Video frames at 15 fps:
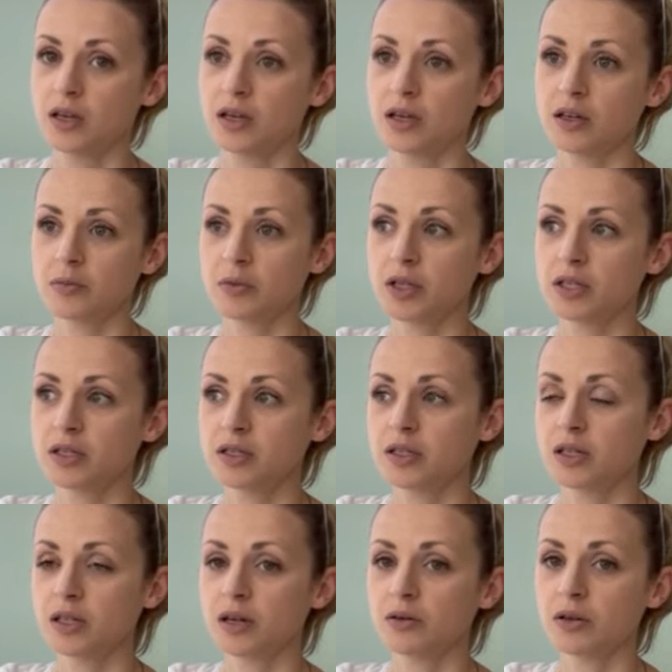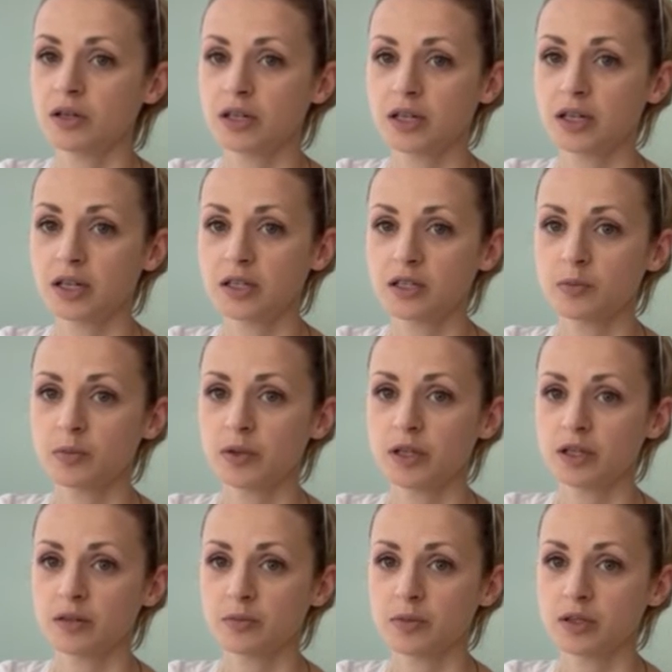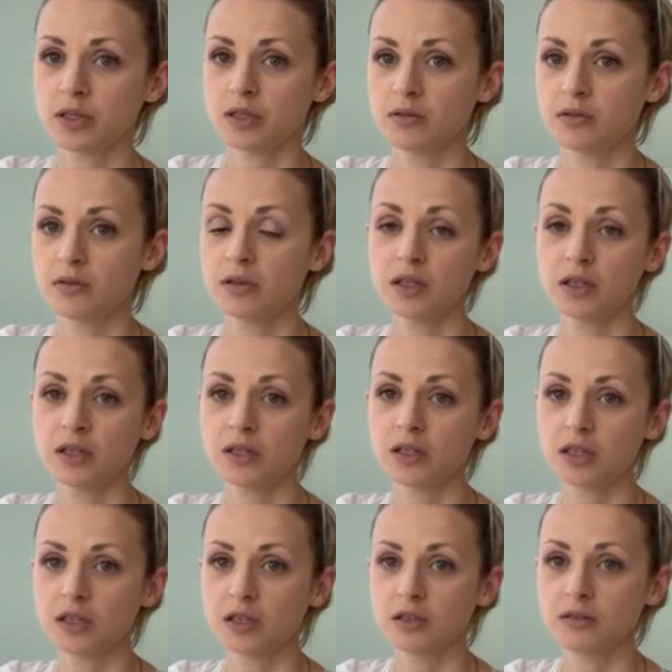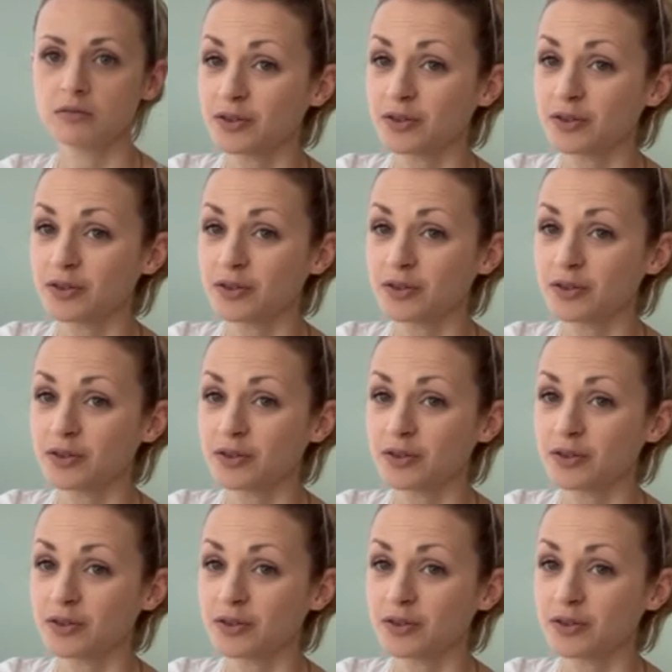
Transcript: It means that our gut becomes leaky.